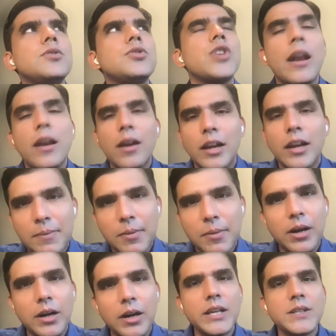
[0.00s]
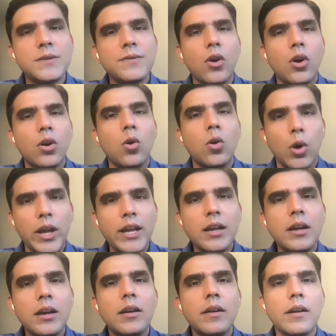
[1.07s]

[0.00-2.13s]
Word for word: general capabilities for coding,